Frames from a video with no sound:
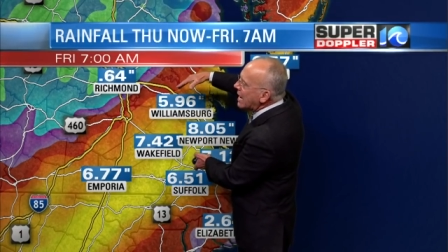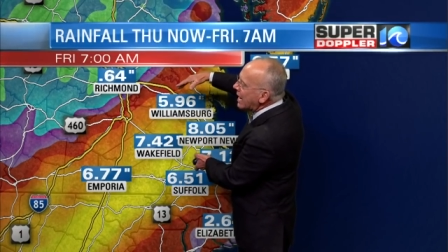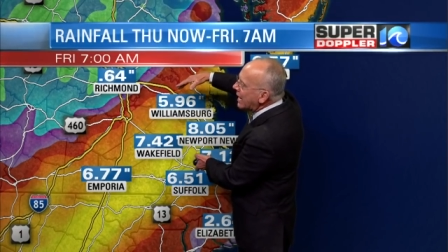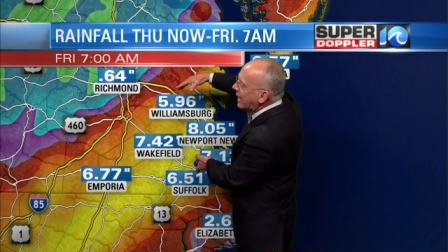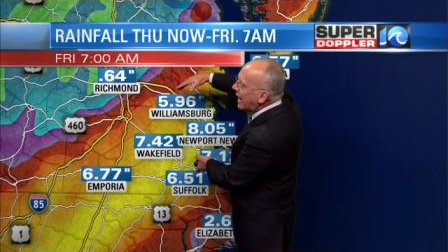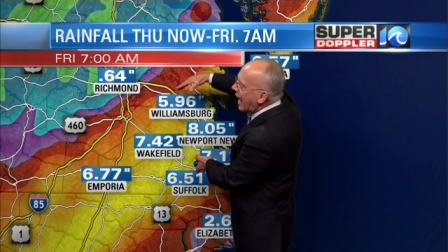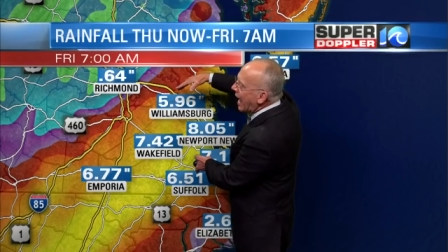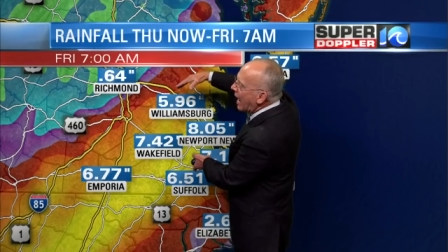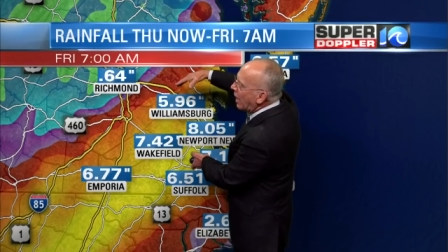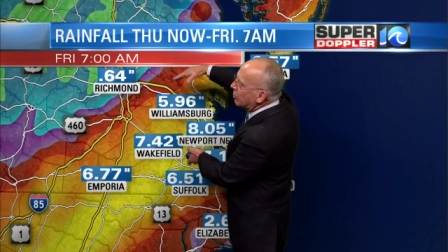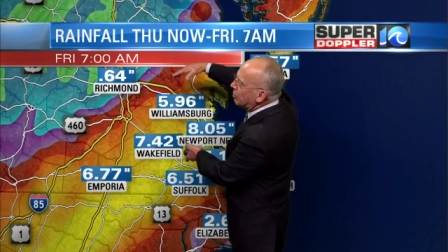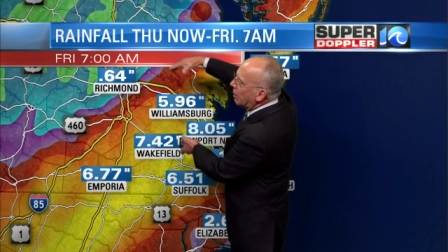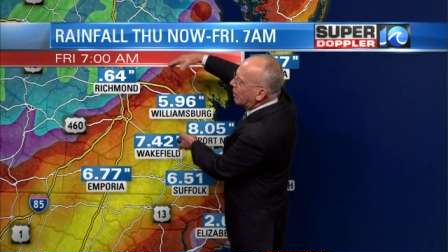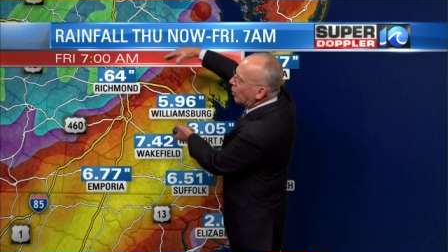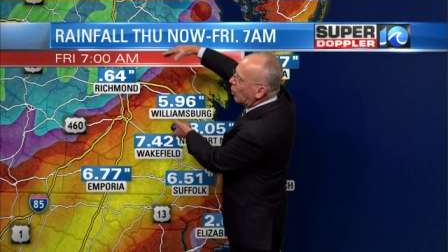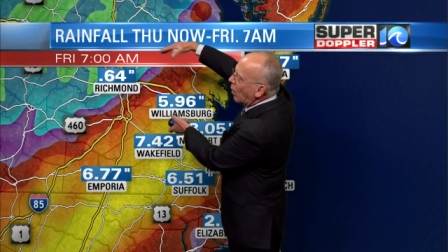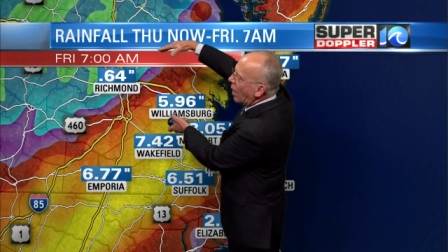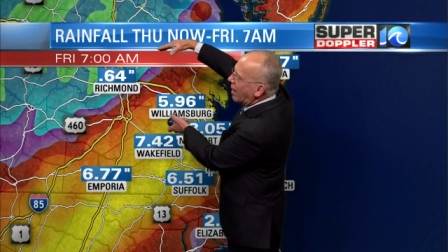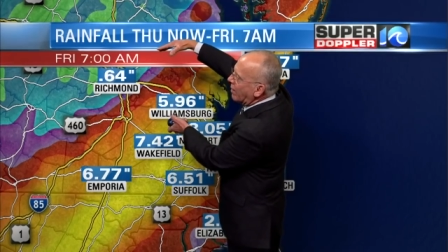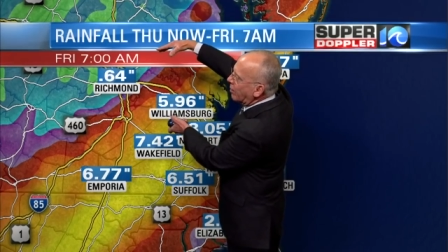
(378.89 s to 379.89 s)
It has
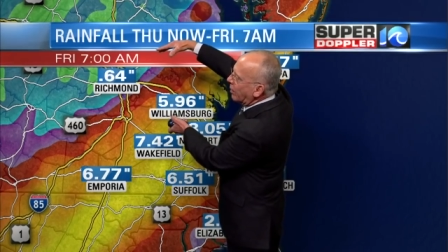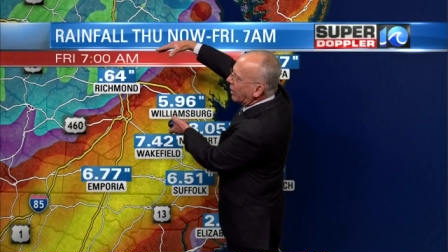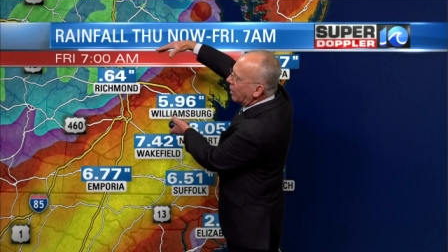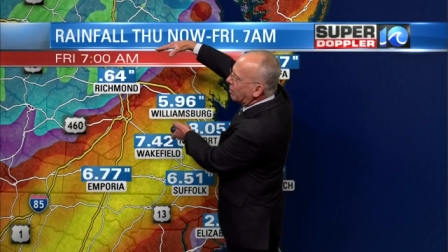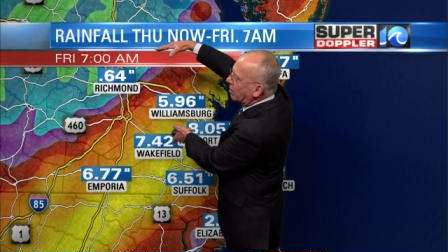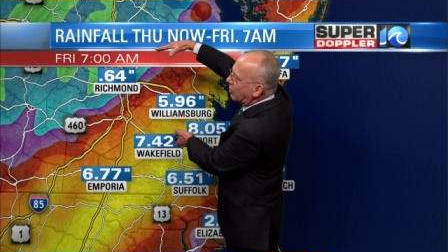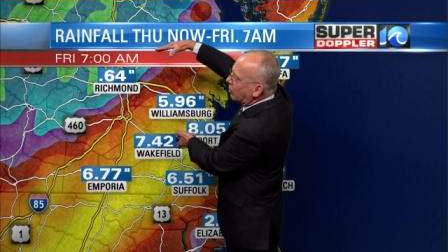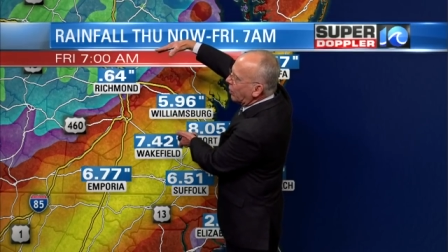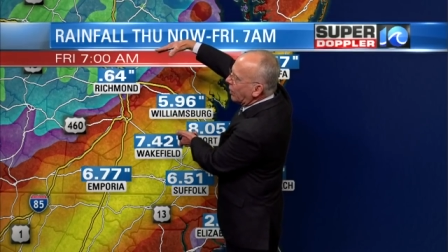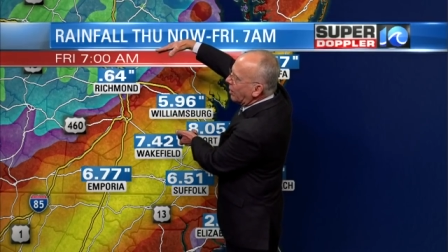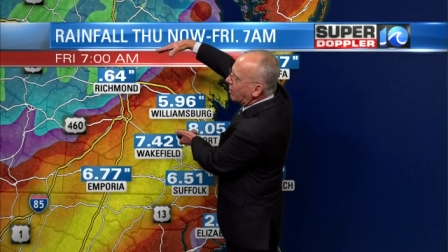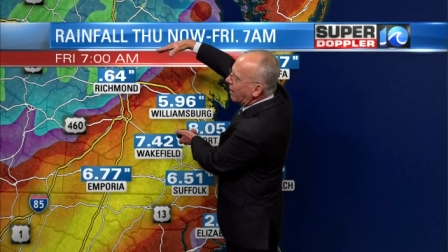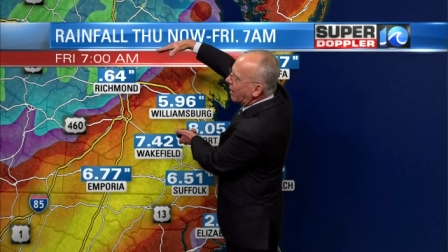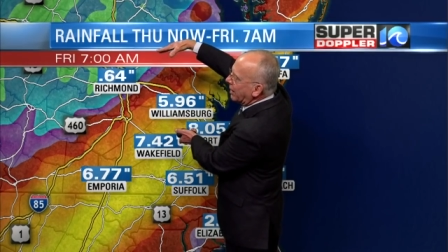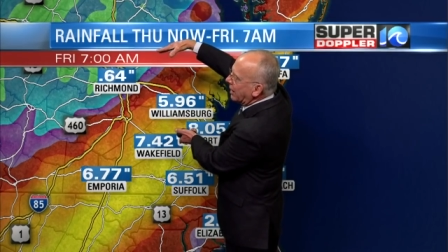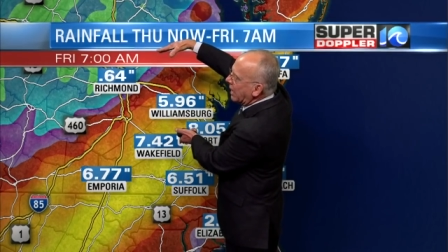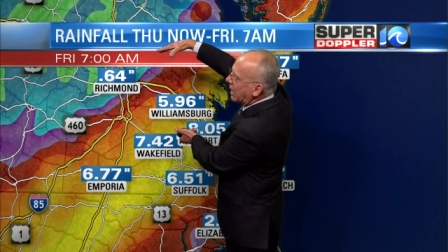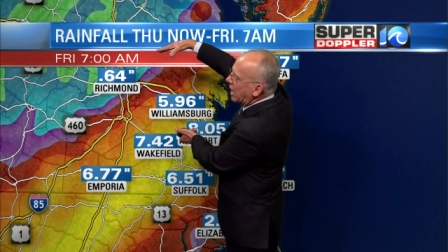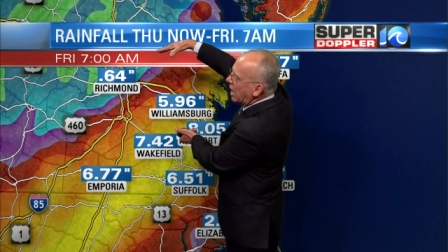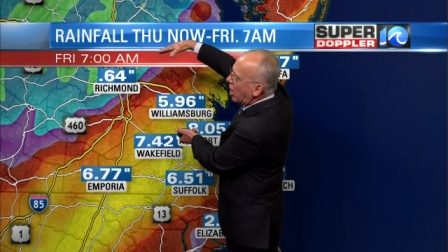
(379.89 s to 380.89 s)
been wavering in between
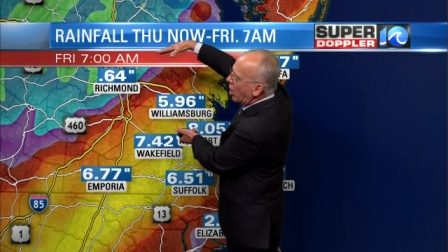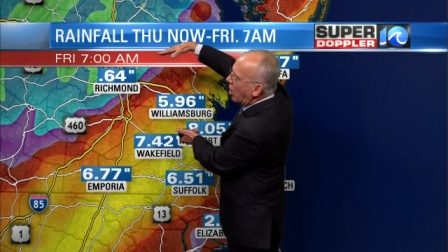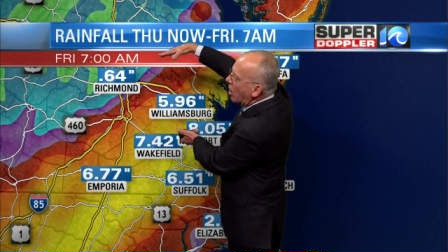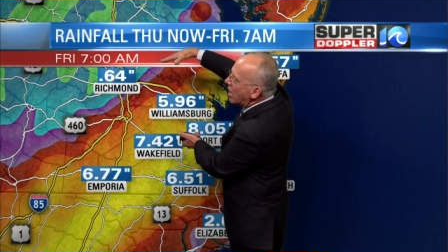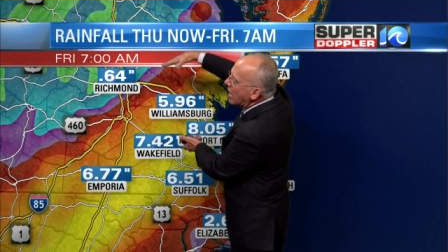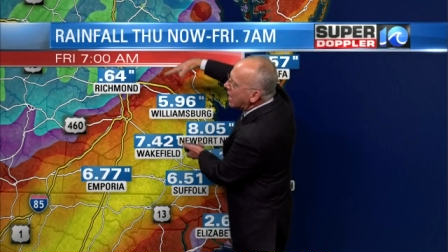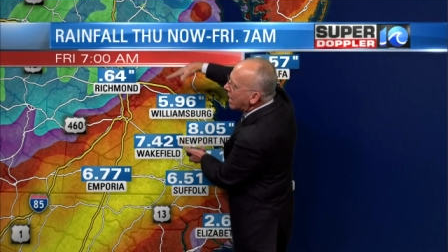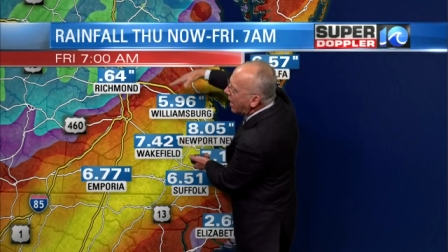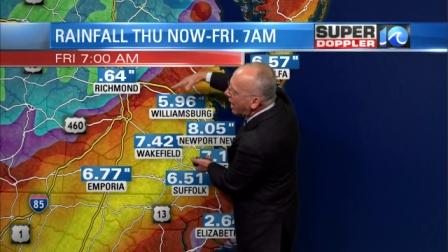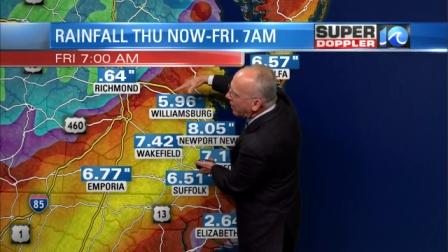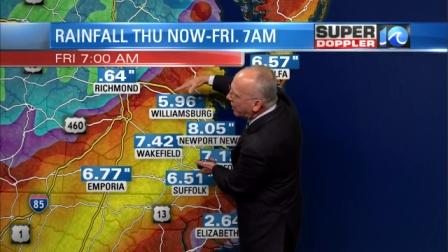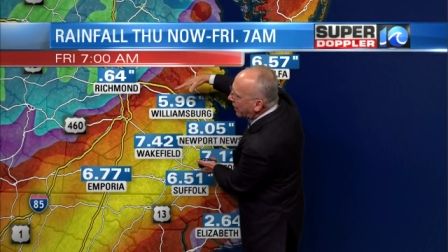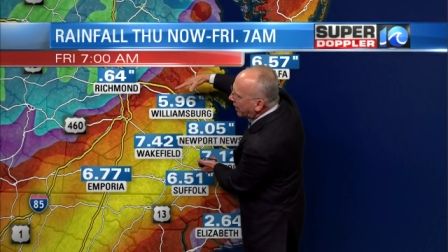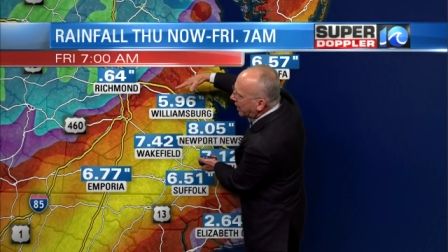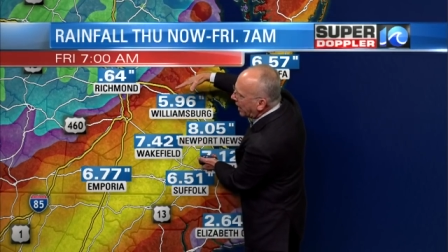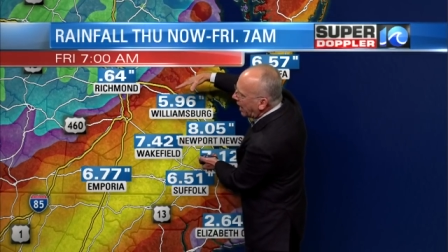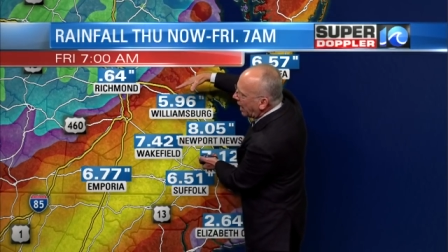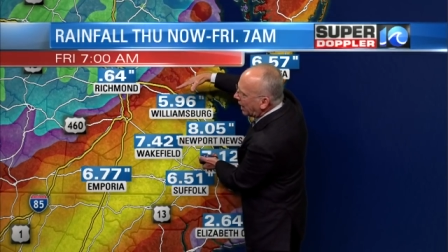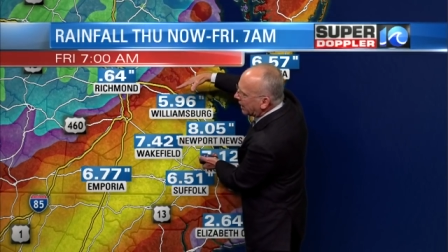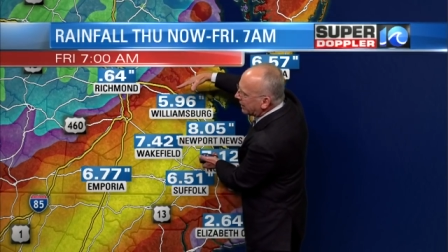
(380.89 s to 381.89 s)
about here and
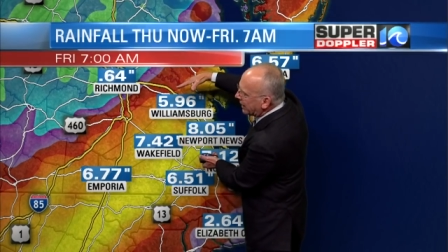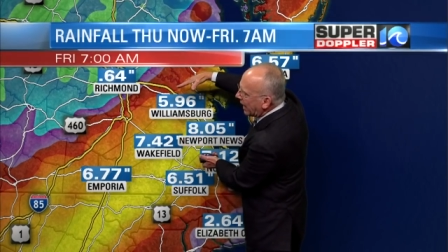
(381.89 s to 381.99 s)
then on